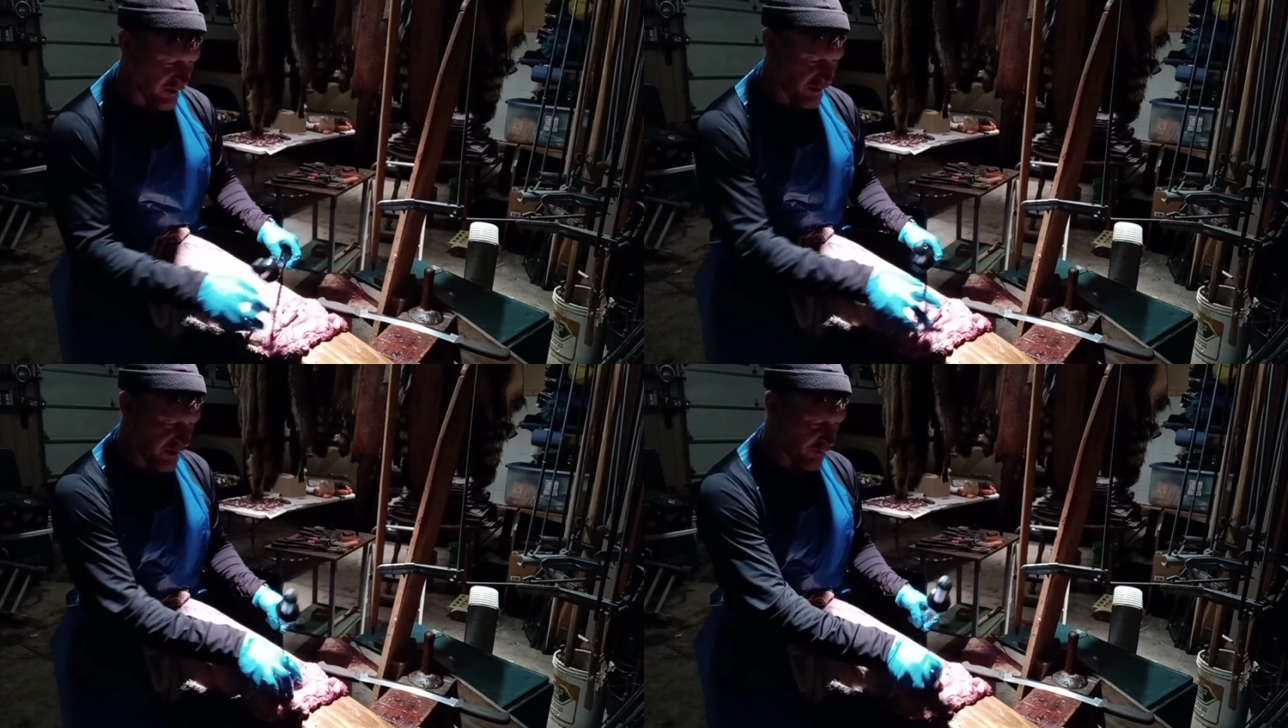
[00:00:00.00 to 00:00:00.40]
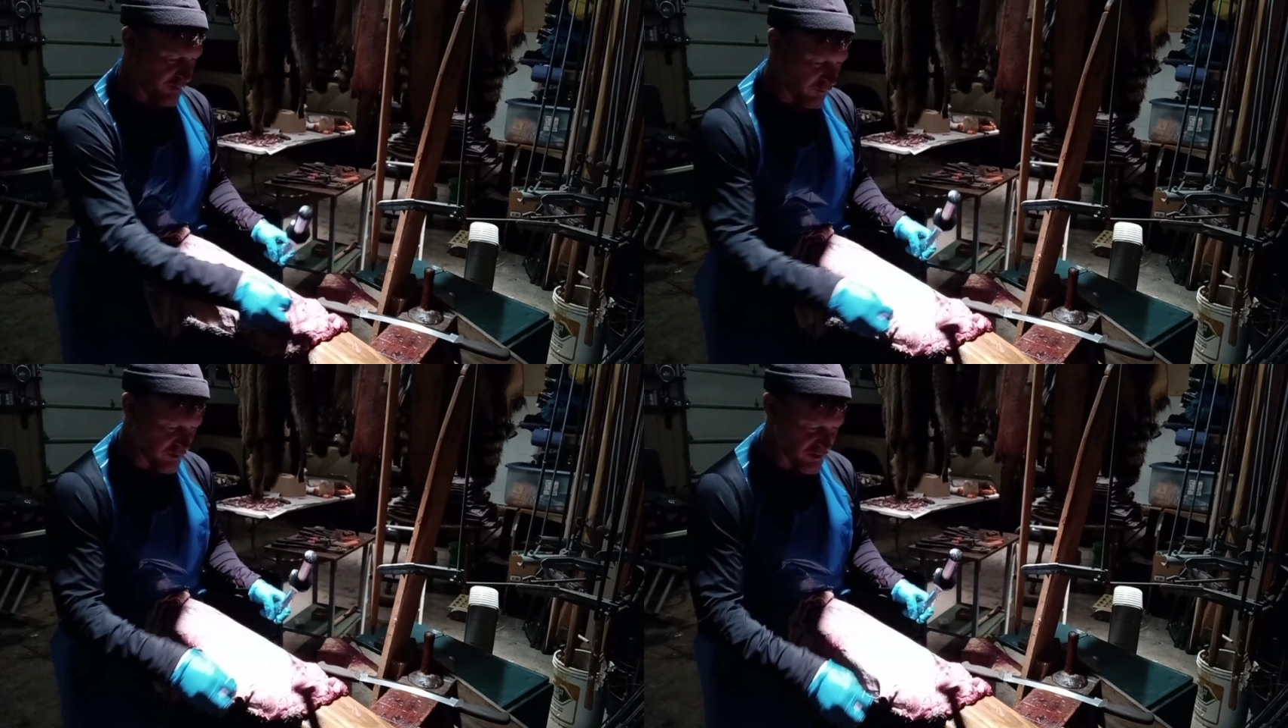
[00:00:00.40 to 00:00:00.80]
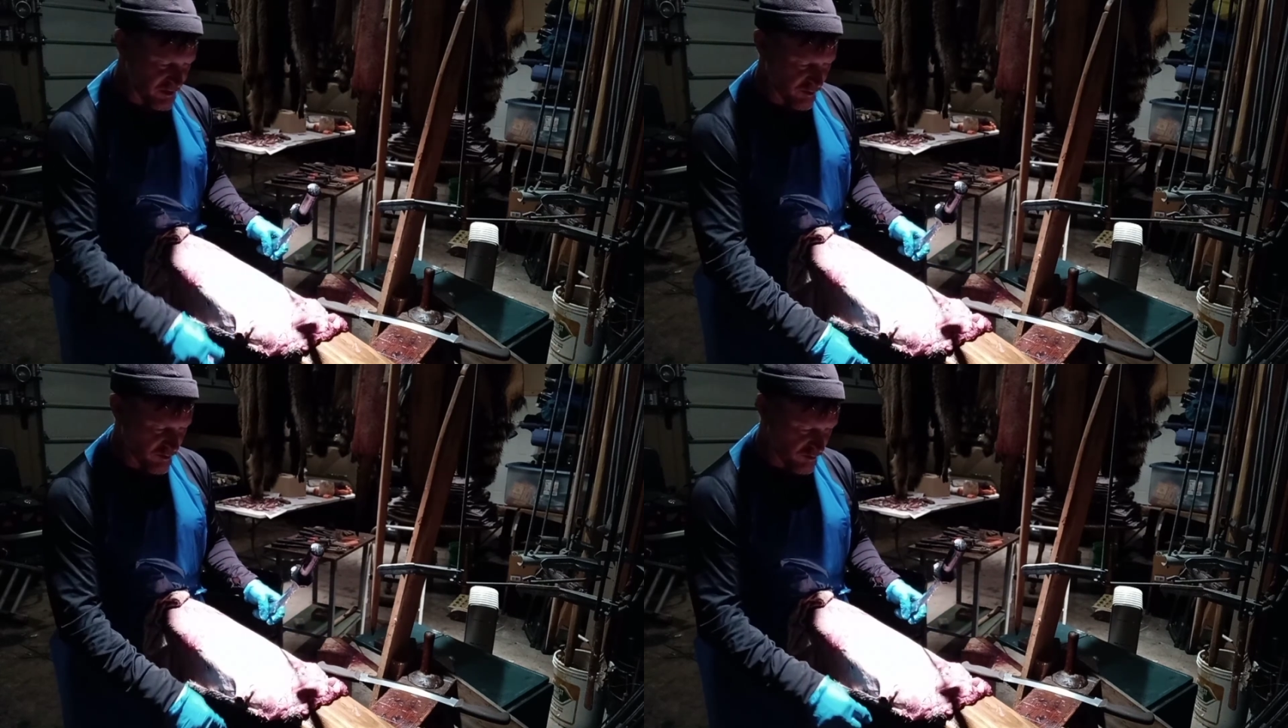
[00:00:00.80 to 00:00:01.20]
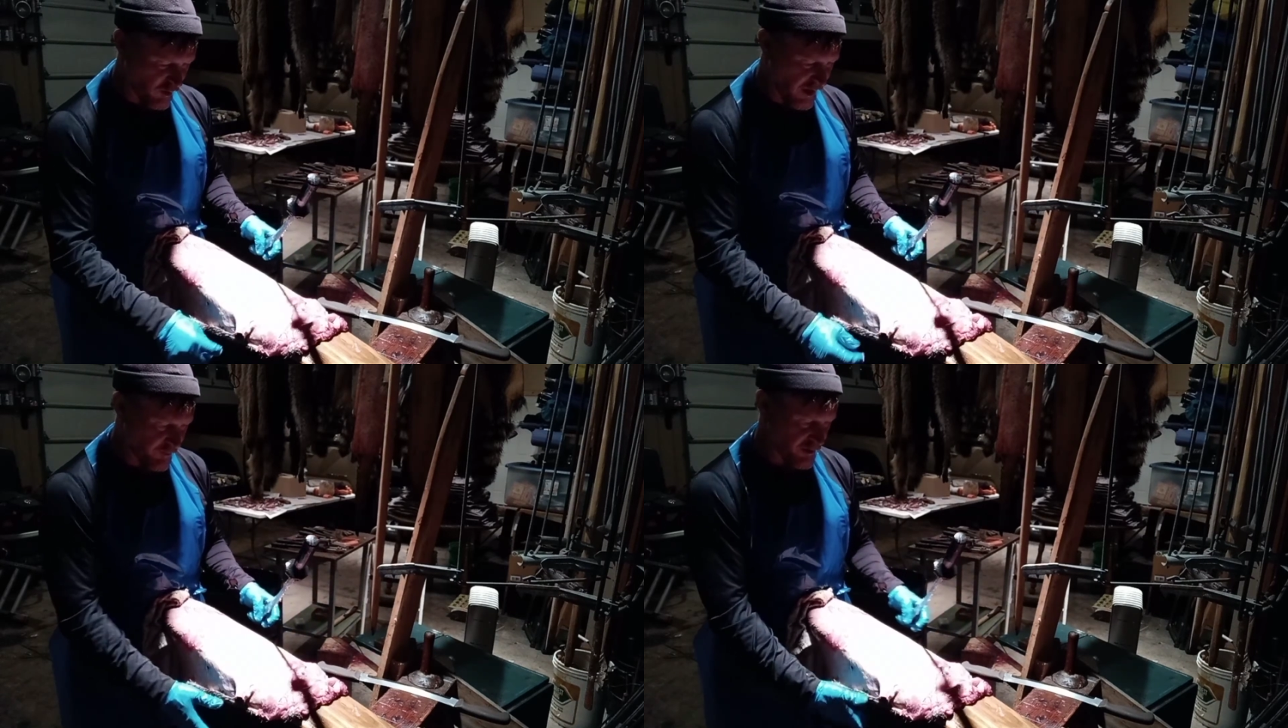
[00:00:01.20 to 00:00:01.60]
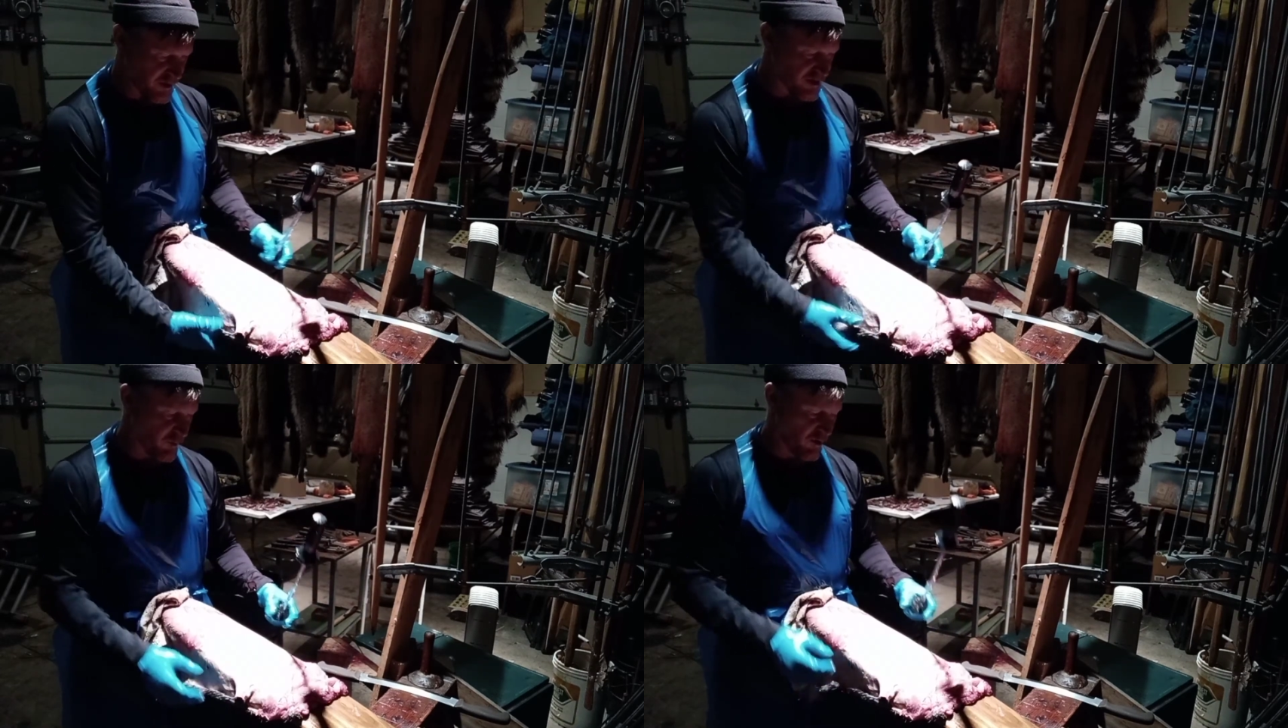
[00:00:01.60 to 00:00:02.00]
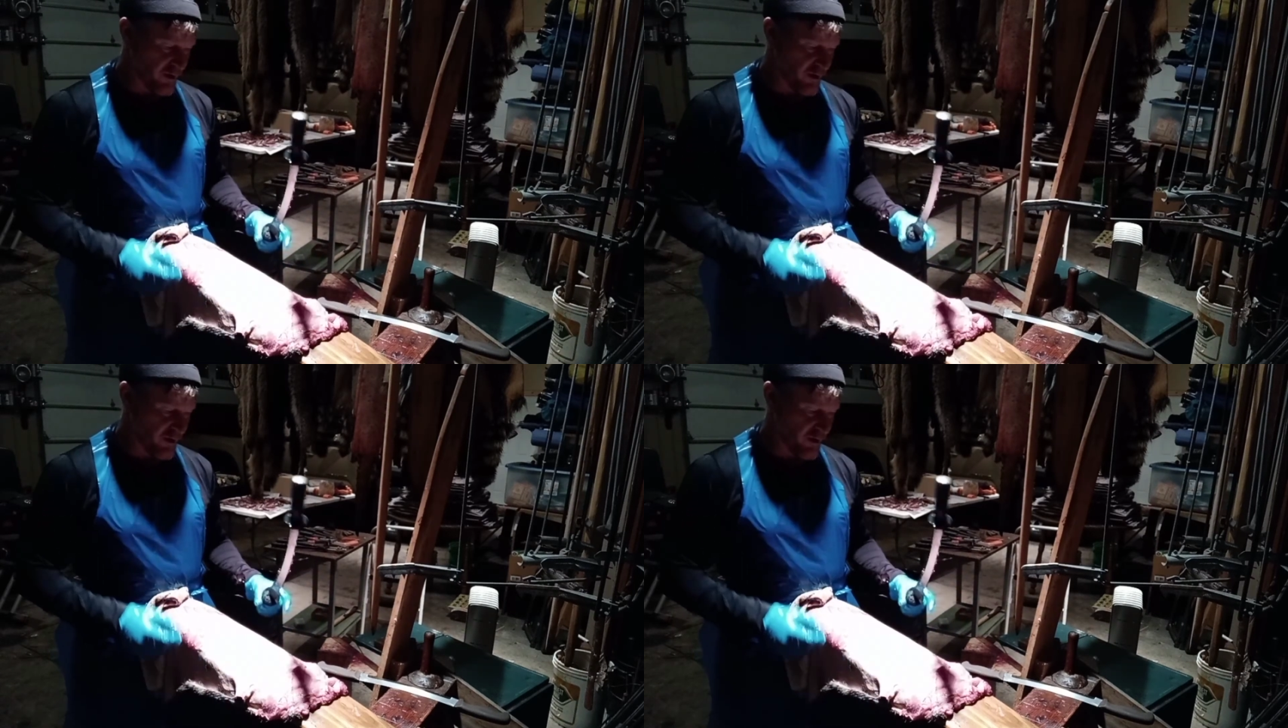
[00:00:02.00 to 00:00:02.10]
anybody would still trap in this market,